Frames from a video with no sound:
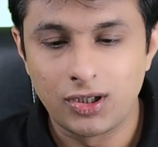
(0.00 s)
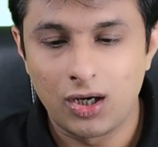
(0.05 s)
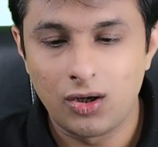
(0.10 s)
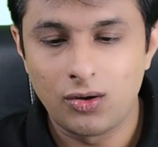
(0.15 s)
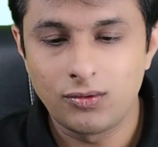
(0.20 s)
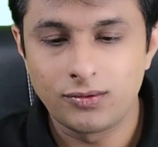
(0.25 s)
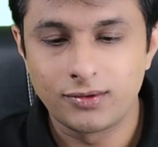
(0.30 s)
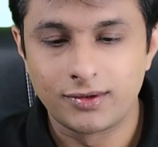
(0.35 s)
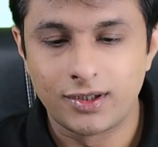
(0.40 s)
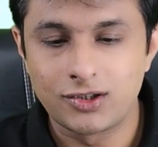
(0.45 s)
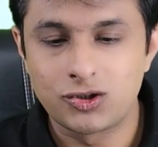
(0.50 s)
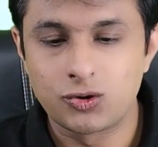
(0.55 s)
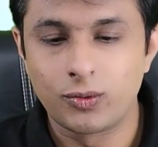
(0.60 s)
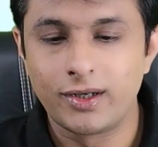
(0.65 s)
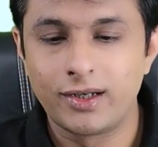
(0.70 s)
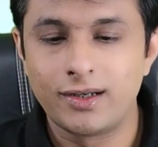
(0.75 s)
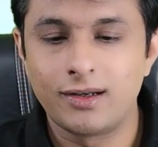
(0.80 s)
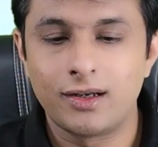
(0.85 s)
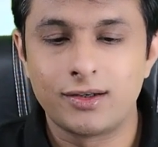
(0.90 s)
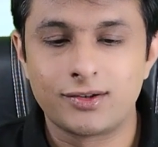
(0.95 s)
now this
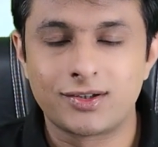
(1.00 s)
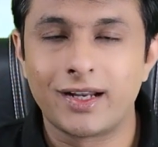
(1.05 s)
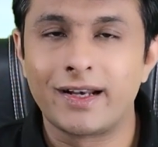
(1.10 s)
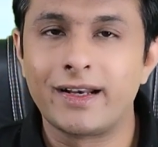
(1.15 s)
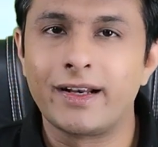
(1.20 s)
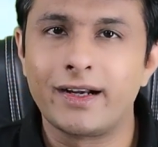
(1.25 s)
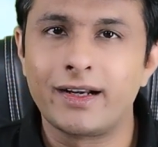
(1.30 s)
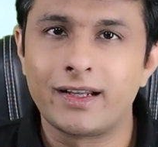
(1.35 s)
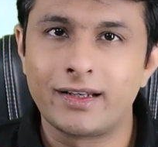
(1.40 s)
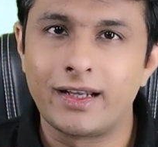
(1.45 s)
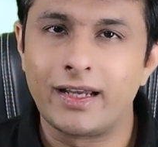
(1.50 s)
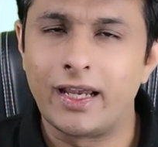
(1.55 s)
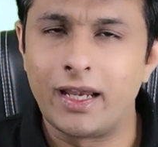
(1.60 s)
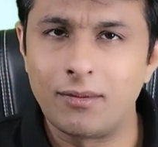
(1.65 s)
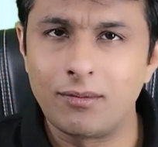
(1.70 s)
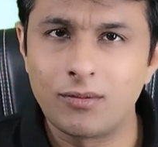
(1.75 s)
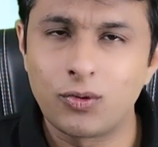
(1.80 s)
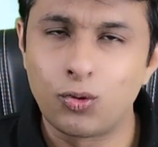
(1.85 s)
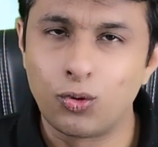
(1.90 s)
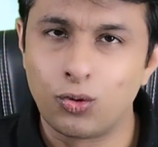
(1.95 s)
will generate an
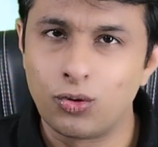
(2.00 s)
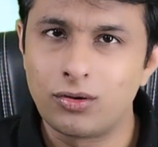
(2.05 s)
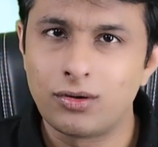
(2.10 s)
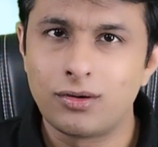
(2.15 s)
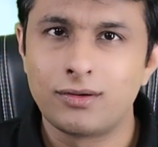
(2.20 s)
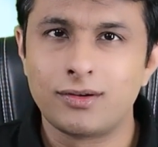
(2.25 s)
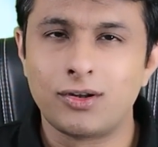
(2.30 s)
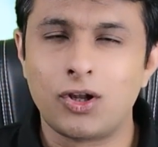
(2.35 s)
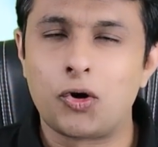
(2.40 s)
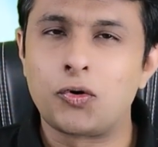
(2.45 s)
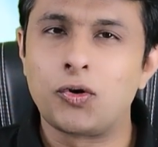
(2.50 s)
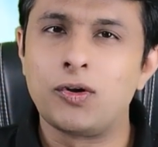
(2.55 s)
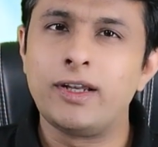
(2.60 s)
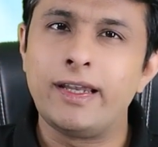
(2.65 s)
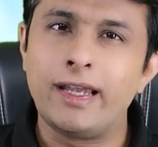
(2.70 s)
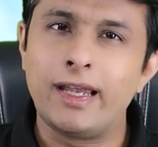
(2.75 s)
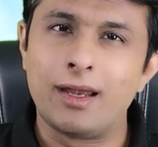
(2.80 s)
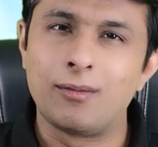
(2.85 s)
M code. Not only